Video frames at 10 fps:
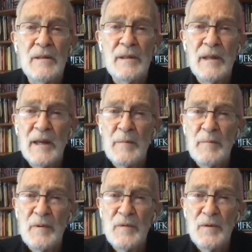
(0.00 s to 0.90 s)
on the
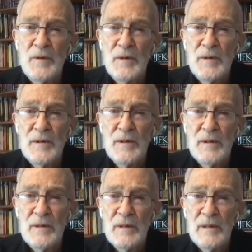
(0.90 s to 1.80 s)
night before
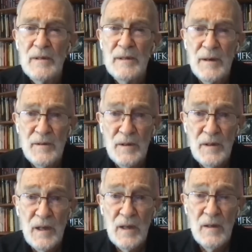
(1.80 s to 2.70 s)

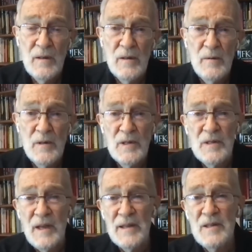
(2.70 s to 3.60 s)
Dr. King
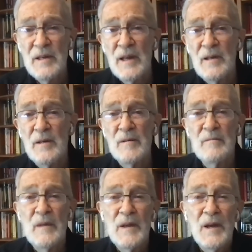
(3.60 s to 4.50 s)
was
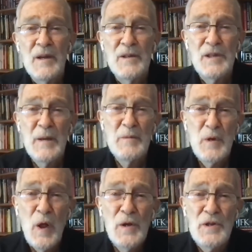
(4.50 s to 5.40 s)
assassinated
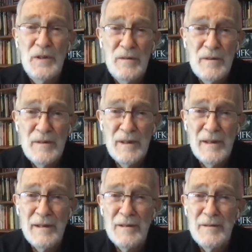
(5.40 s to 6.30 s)
James Lawson.
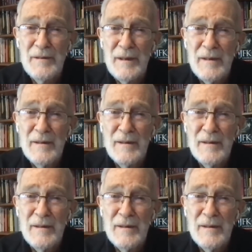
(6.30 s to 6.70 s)
Uh,